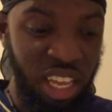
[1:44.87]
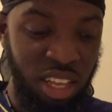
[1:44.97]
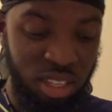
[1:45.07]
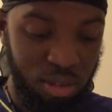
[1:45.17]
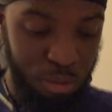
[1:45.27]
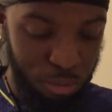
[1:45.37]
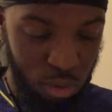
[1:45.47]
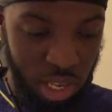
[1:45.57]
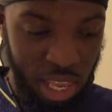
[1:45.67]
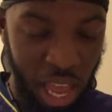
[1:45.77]
It's
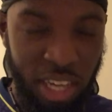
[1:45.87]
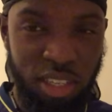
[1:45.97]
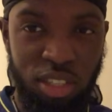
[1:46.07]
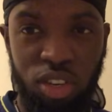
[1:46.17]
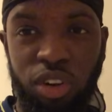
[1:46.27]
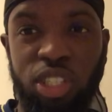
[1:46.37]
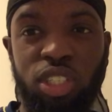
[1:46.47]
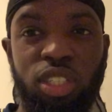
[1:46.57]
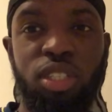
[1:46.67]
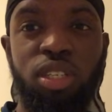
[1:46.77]
fully at the
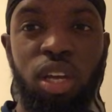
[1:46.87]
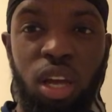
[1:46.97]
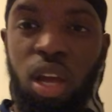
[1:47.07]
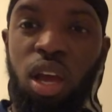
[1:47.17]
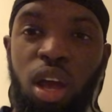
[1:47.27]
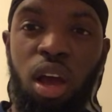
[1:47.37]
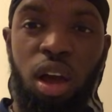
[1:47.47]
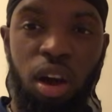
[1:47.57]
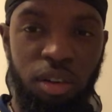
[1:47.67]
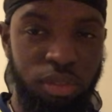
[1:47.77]
discretion
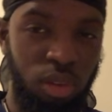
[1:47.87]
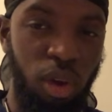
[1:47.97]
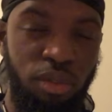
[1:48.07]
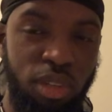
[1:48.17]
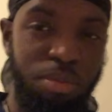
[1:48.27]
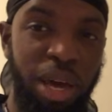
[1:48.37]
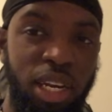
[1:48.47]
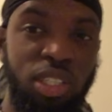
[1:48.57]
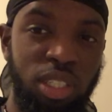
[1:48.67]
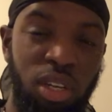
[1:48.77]
of whoever's
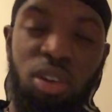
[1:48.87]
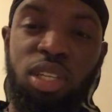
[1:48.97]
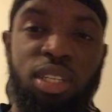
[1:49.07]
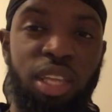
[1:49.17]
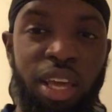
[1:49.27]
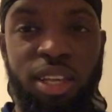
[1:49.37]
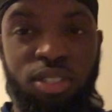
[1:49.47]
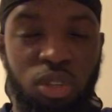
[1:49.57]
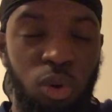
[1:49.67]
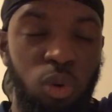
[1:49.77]
managing on the day,
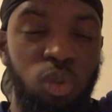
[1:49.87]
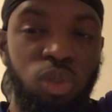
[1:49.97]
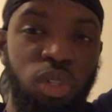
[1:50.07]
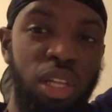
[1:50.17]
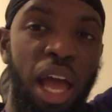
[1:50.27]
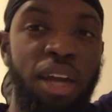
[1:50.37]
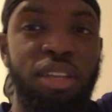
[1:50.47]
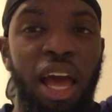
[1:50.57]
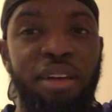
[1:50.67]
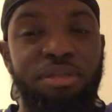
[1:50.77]
so I
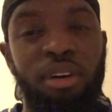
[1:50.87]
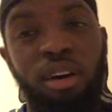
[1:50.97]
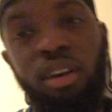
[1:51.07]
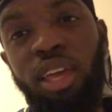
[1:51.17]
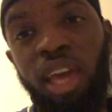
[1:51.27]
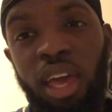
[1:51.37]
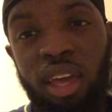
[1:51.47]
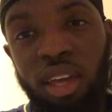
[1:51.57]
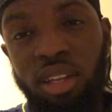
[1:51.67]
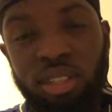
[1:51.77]
could either get
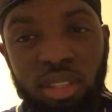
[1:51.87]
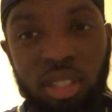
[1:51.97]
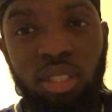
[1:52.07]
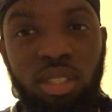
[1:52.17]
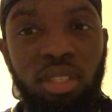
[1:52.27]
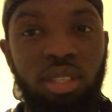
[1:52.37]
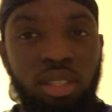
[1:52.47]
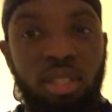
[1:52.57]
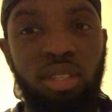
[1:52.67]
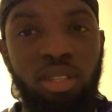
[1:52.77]
it
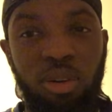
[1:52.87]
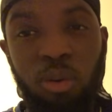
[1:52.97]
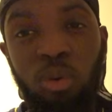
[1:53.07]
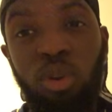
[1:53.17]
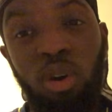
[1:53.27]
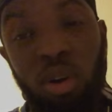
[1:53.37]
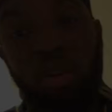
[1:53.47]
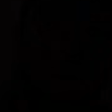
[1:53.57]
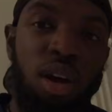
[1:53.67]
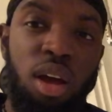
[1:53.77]
or not.
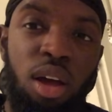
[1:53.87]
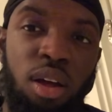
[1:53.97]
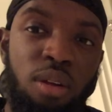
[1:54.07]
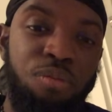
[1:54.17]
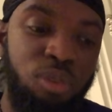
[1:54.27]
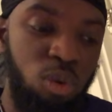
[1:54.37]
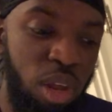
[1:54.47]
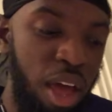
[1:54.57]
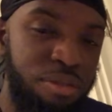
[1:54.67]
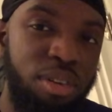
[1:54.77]

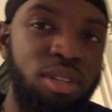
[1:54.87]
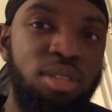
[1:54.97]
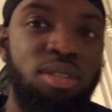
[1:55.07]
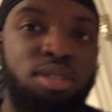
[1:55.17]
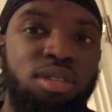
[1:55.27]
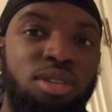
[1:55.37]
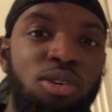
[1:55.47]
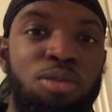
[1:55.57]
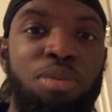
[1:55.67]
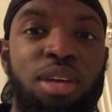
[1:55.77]
All the efforts
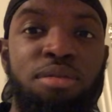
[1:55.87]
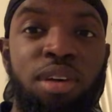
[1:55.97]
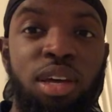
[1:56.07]
could be in